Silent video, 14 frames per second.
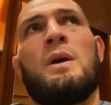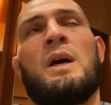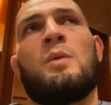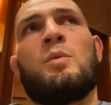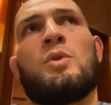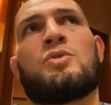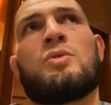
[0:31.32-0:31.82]

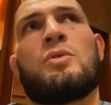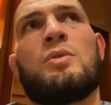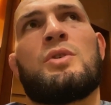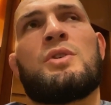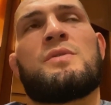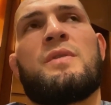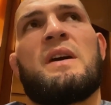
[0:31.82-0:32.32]
I watch all
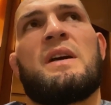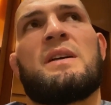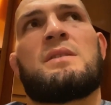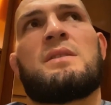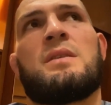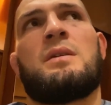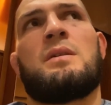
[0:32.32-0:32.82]
his
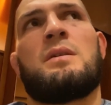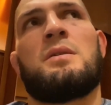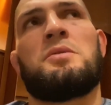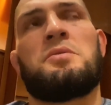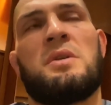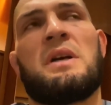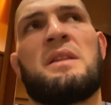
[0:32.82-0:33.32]
fights.
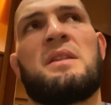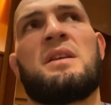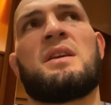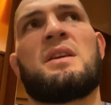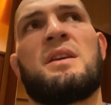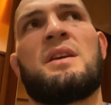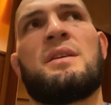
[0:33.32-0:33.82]
I
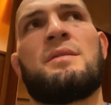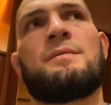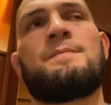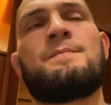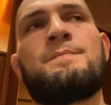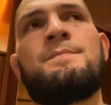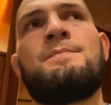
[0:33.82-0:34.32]
think he has
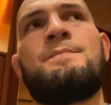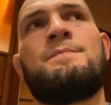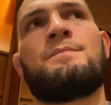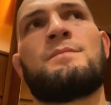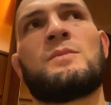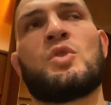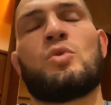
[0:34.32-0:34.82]

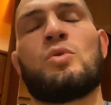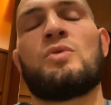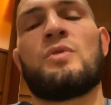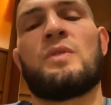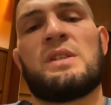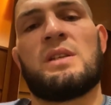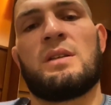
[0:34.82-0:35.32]
good
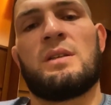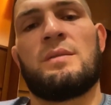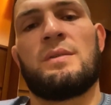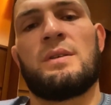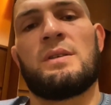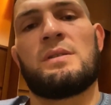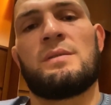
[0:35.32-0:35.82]
wrestling
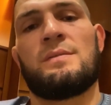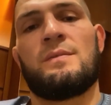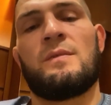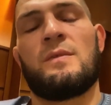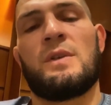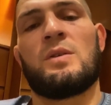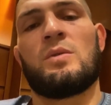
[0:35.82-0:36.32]
defense,
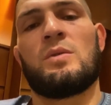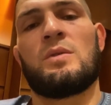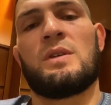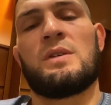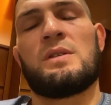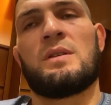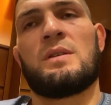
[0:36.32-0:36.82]
very good
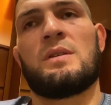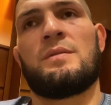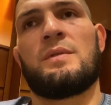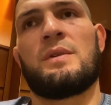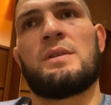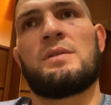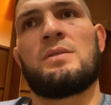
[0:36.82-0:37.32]
wrestling
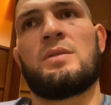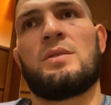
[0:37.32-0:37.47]
defense.